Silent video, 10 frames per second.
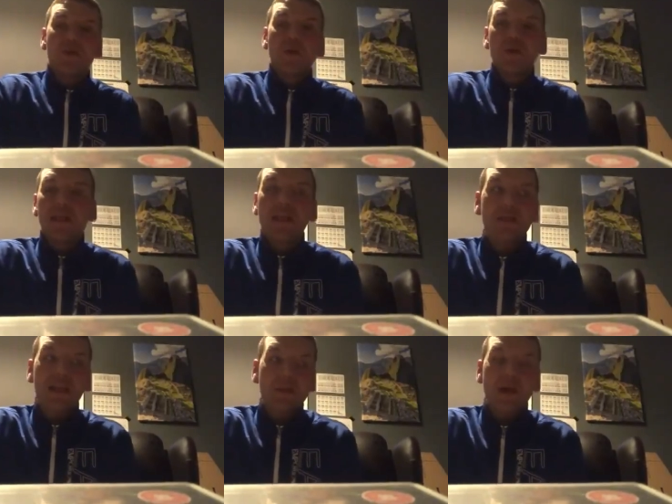too late and
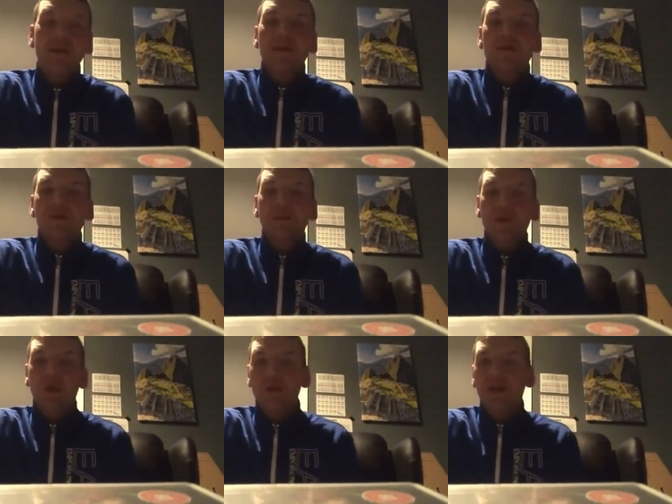they end up having to leave their
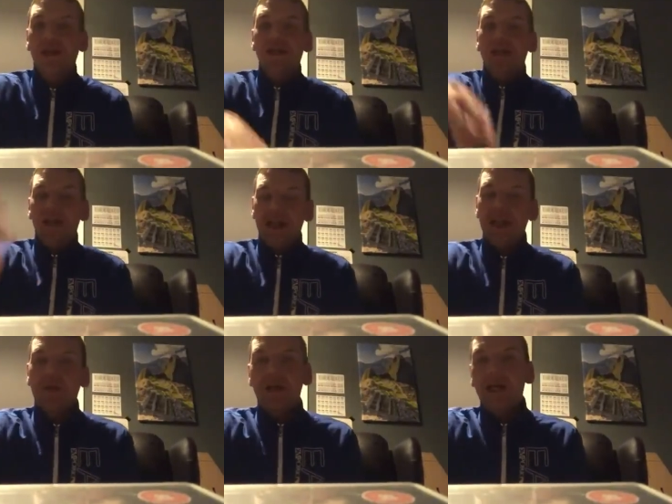property.
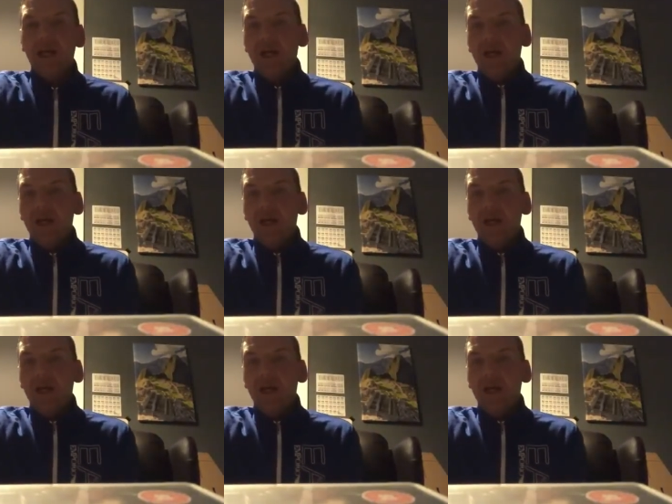Anyway,